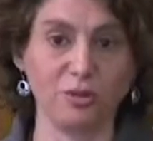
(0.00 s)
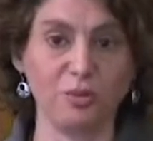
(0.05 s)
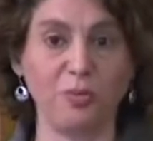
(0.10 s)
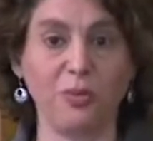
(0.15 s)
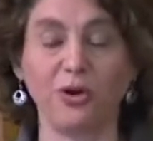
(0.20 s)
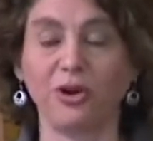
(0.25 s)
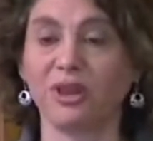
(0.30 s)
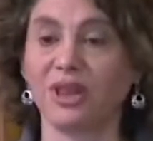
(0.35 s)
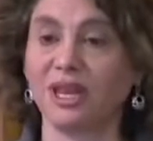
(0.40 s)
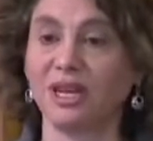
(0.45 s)
you
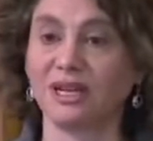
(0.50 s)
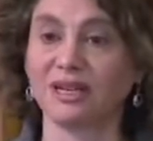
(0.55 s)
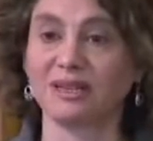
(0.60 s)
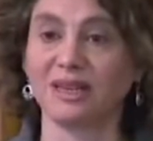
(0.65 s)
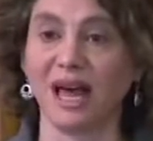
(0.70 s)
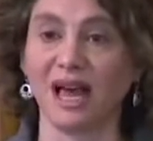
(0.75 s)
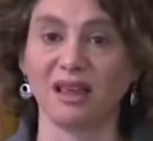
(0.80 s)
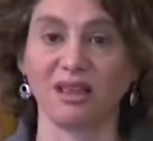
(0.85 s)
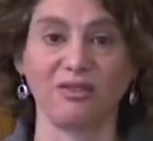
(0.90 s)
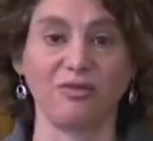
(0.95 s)
put it in a
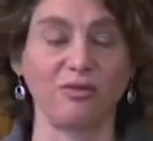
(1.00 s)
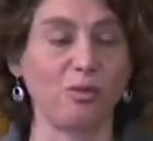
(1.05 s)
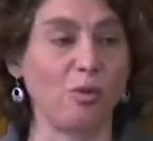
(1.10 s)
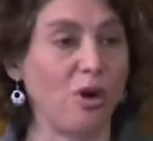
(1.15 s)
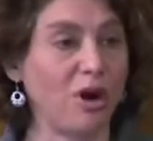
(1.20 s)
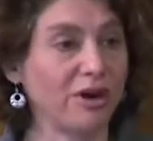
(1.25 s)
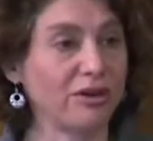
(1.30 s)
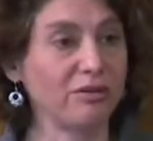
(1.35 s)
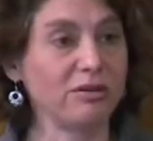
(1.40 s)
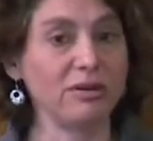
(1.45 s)
glass of
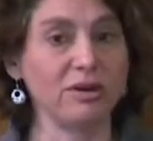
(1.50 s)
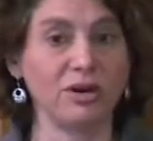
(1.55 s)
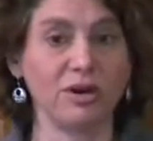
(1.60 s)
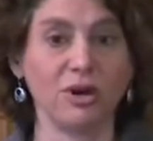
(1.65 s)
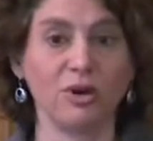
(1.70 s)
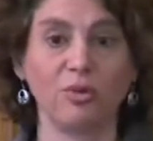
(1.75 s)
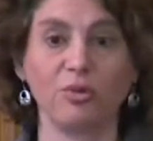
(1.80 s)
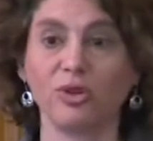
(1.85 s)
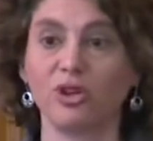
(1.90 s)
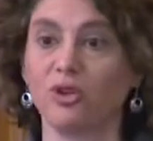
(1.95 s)
water,
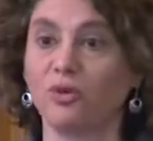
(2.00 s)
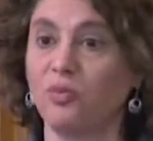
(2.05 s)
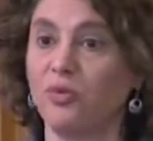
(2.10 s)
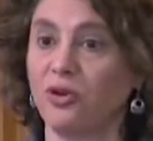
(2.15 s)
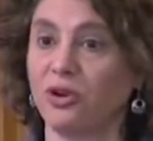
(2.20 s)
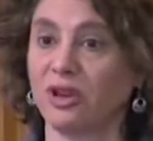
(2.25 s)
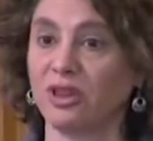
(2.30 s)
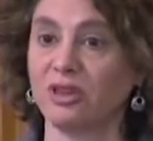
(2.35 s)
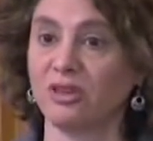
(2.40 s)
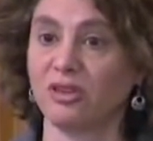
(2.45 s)
which you
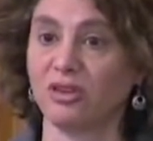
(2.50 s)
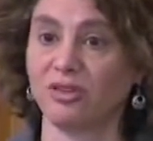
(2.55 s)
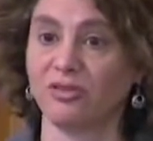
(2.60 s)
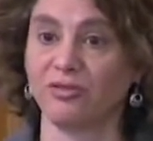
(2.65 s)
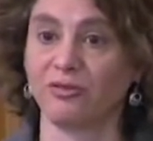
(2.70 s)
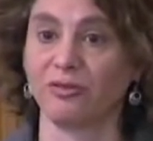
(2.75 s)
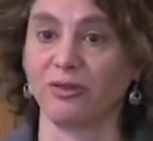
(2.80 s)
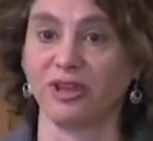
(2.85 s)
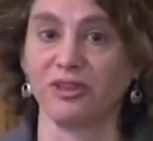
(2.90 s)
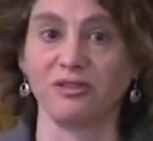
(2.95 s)
put into the
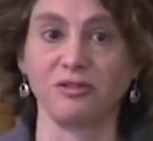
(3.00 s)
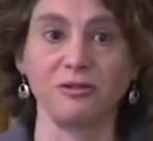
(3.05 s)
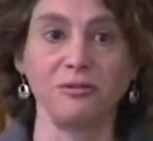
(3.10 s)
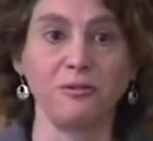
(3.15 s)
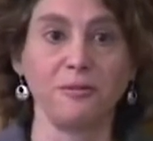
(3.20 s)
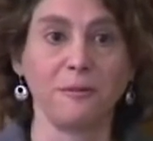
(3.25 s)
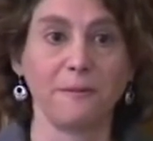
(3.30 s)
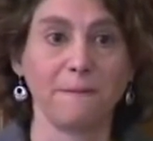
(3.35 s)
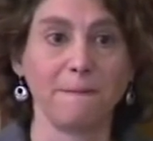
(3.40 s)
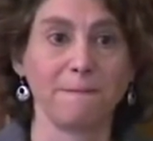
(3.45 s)
freezer.
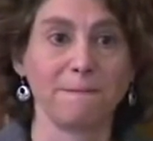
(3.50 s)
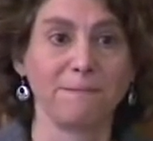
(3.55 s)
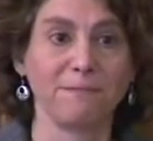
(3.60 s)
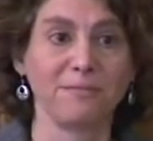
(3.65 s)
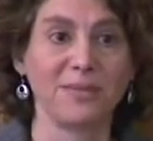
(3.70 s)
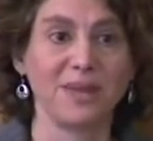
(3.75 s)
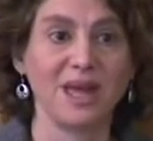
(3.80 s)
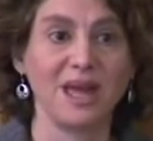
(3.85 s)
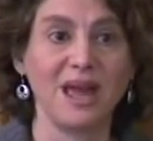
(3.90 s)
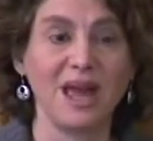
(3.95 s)

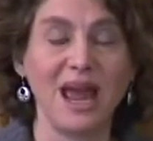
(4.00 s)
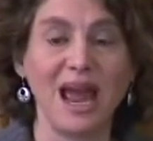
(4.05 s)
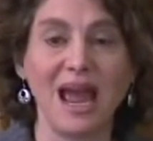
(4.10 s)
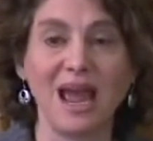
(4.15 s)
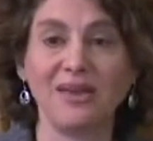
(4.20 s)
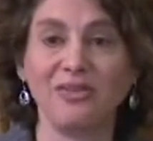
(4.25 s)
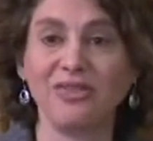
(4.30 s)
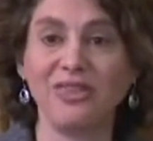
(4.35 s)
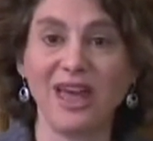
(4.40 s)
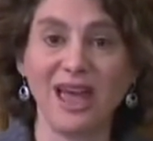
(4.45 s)

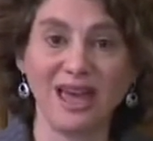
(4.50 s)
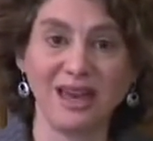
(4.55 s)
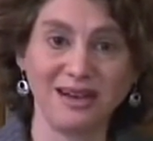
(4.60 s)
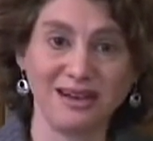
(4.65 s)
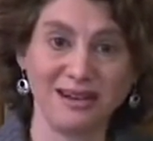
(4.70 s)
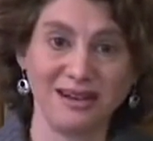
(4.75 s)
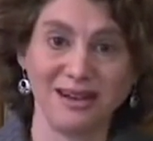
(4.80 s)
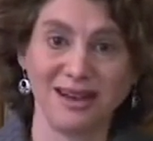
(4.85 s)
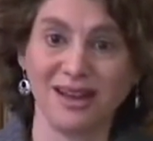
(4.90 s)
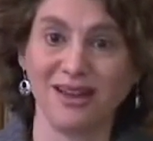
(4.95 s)
And then,
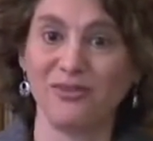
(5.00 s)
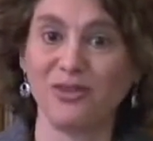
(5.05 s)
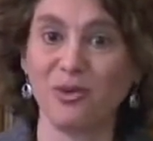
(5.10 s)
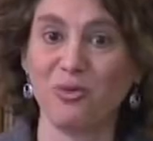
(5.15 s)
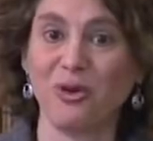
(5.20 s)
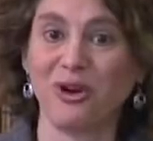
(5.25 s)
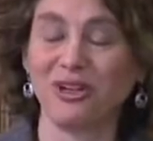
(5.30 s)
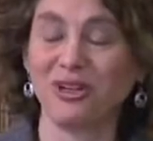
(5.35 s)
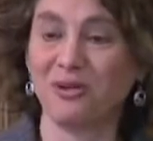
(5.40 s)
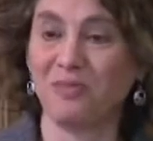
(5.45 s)
if you
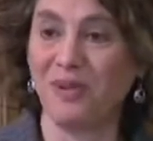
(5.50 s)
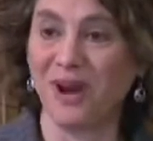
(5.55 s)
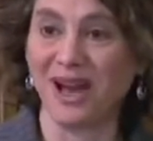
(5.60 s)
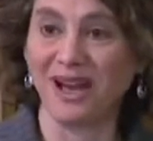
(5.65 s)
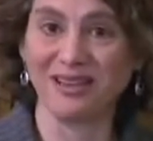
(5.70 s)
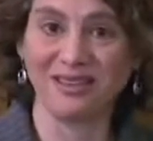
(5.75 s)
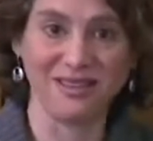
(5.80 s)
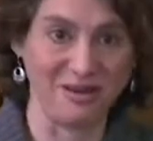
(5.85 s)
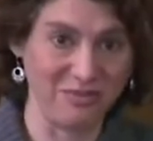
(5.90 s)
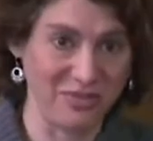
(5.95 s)
want to
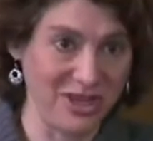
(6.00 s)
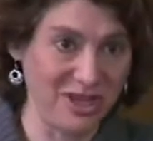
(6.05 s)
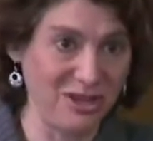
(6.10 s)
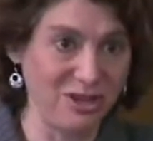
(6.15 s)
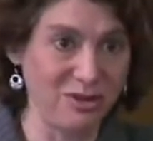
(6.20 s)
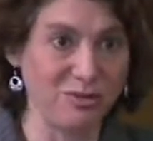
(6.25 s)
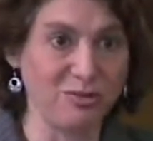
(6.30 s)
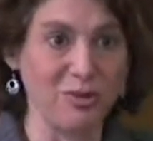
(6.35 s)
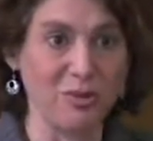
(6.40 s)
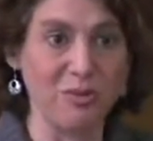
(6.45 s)
buy something,
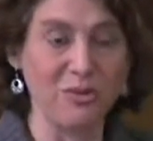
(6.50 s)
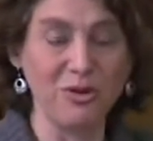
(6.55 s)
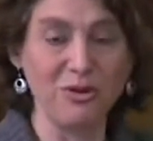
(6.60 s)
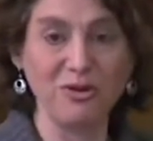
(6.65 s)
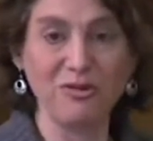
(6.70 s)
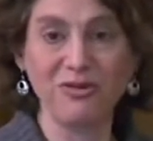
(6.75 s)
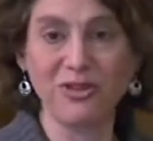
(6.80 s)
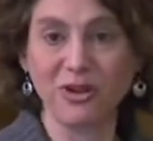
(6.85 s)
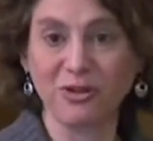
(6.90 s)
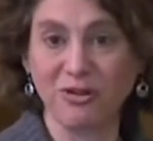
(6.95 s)
you
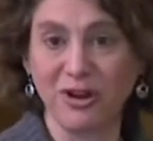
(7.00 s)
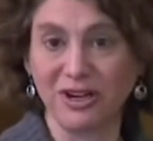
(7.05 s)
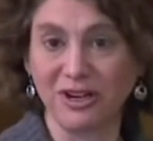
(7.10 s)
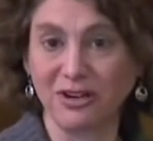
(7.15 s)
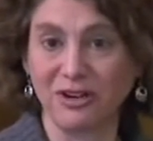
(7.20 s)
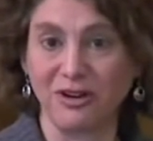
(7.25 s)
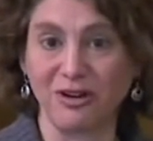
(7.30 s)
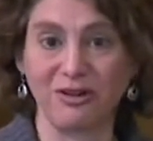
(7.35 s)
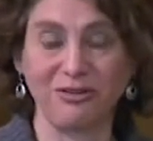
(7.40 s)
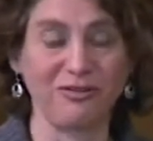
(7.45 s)
remove the
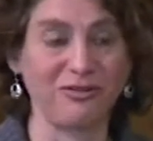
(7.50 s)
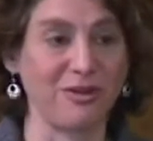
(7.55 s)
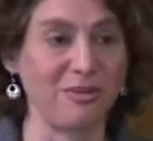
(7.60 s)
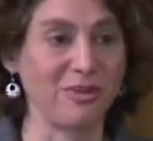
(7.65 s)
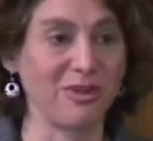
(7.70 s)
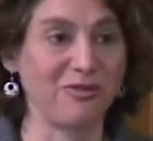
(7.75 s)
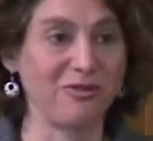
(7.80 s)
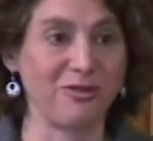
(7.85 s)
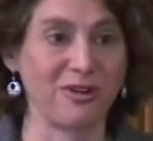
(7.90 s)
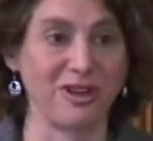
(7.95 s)
credit card
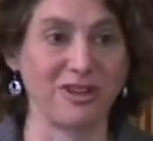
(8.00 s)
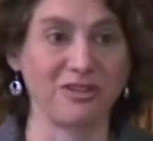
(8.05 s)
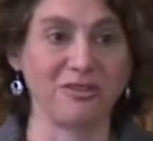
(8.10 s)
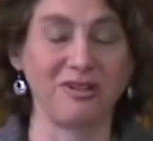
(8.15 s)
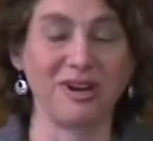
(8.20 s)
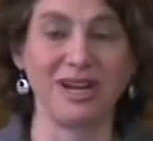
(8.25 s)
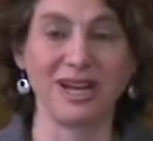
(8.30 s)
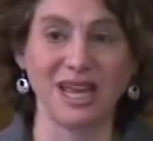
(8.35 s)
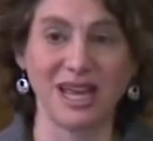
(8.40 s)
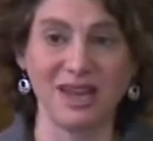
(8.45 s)
from the
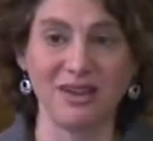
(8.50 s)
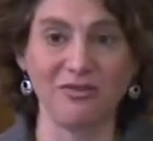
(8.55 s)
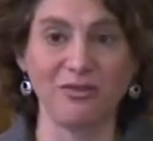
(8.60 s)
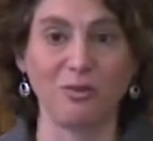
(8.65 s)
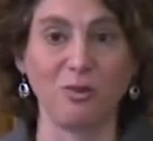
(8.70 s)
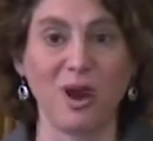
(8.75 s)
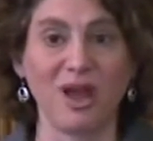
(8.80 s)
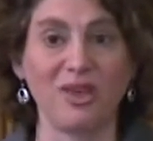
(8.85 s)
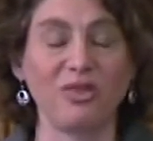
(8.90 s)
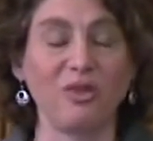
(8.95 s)
freezer. And if,
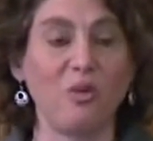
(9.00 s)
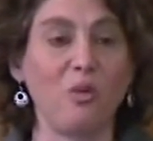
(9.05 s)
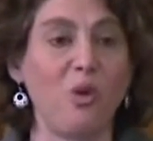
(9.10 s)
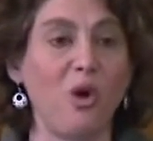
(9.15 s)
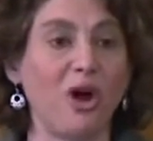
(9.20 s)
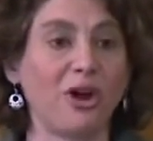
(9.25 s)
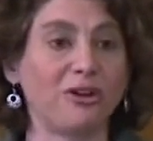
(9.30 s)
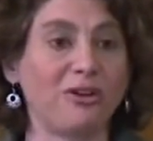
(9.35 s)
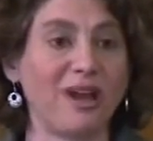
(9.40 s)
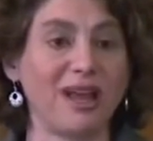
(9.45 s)
when the
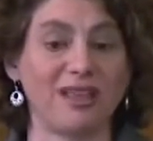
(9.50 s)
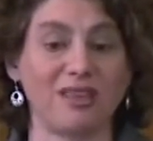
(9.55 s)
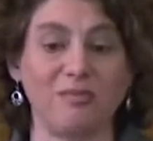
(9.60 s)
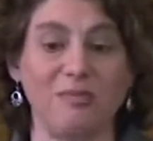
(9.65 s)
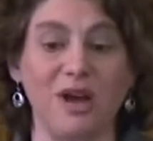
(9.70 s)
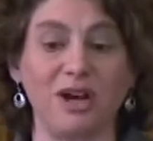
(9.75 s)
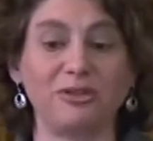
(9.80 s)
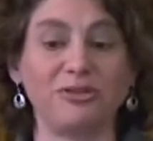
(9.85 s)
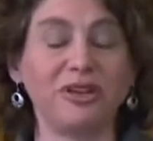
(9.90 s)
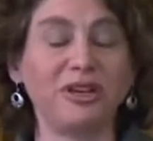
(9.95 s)
water has
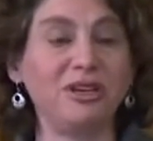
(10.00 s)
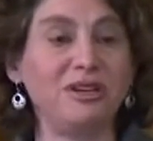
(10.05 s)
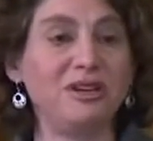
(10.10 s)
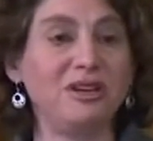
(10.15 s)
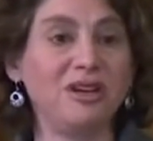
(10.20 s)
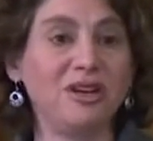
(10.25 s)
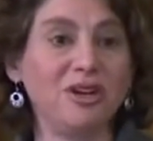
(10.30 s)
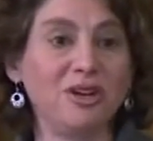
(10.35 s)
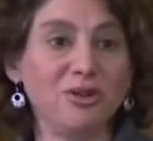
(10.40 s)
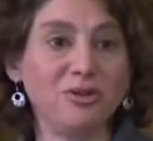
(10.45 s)
melted,
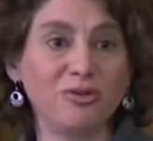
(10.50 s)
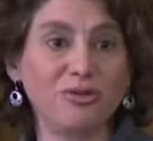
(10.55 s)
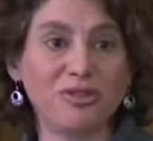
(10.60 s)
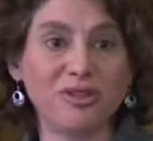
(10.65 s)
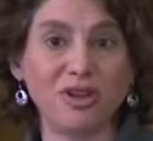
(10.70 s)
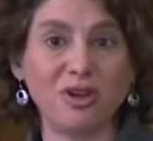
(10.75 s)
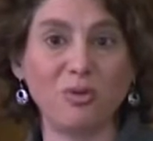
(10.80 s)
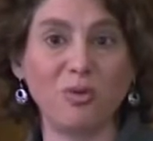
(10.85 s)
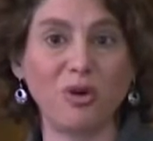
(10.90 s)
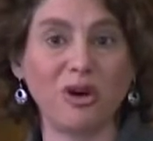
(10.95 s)
you
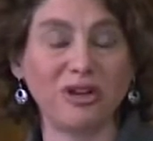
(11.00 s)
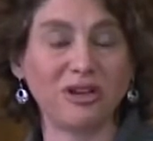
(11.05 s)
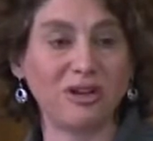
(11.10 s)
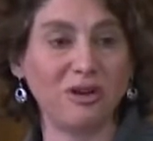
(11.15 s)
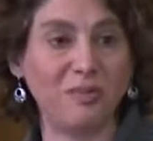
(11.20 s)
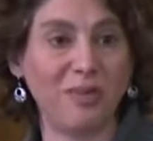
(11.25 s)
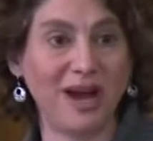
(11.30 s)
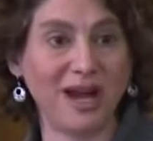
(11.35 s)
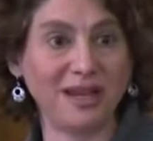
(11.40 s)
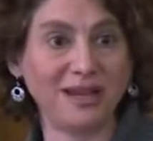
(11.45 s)
still want
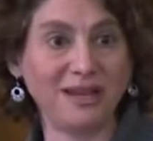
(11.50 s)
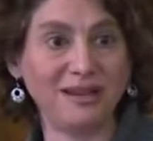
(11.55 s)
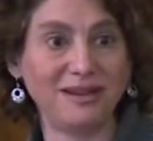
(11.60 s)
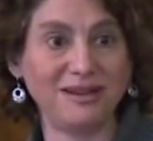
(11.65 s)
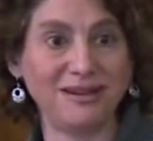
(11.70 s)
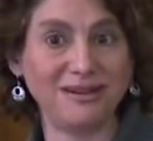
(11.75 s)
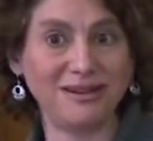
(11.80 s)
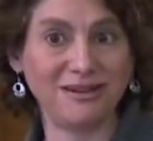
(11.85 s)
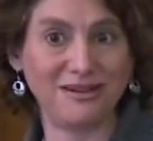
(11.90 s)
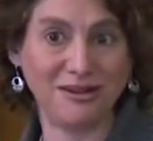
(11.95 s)
to buy it,
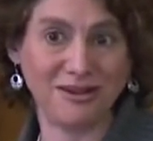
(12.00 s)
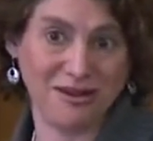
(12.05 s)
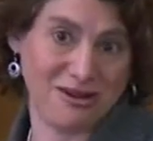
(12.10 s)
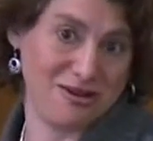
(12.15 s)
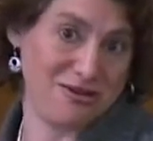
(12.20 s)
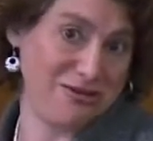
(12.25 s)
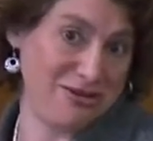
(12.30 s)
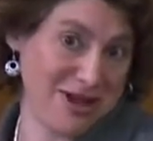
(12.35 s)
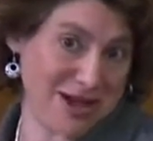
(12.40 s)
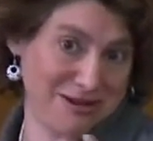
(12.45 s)

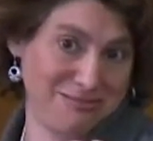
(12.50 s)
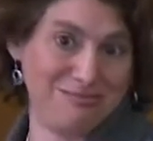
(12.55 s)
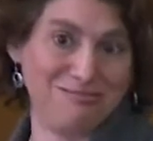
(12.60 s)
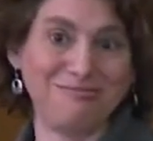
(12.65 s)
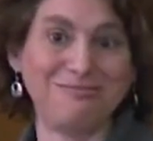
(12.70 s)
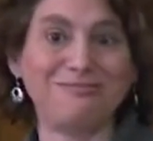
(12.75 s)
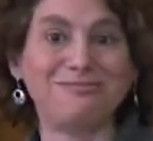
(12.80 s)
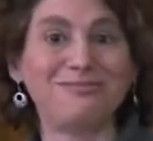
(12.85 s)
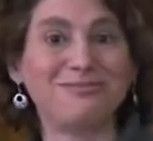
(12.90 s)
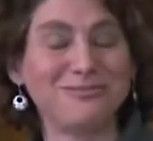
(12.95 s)
then
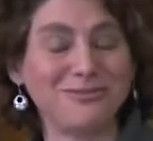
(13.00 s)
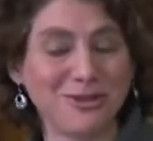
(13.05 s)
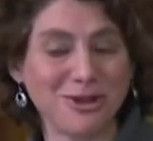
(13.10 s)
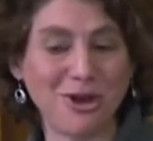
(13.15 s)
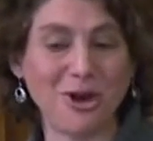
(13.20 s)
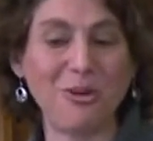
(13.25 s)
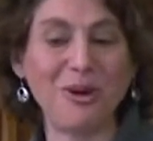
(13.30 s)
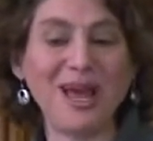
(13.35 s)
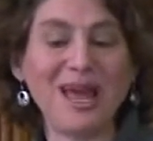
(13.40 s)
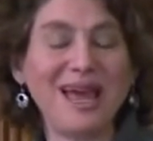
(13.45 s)

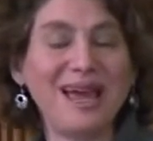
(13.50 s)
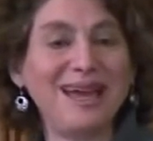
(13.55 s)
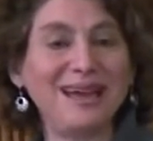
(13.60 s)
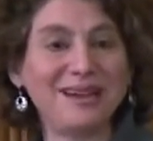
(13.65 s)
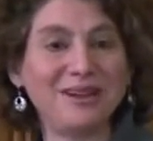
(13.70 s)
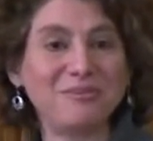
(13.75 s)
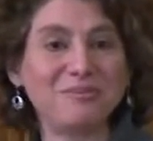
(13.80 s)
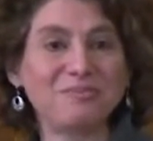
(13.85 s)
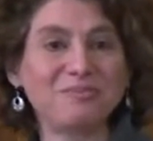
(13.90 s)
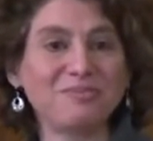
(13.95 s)
go
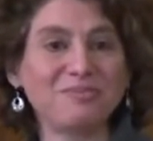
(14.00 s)
ahead.